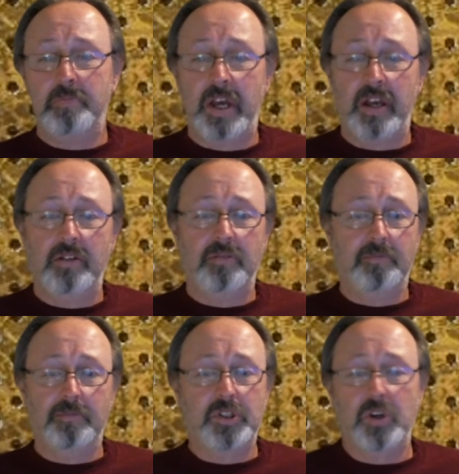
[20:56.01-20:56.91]
paid
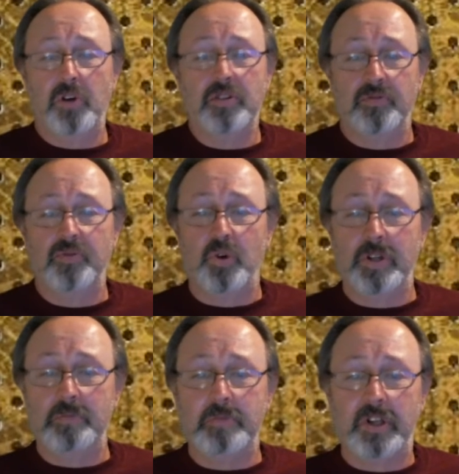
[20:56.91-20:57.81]
Scherzer
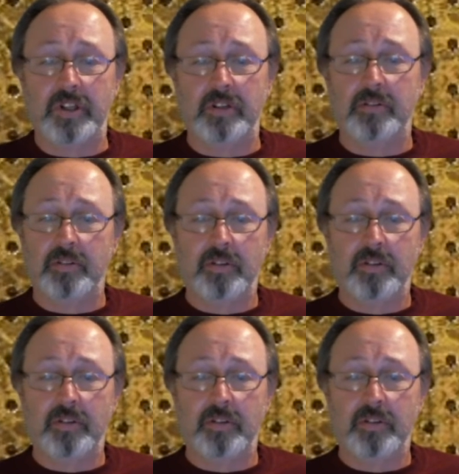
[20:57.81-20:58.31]
40 million.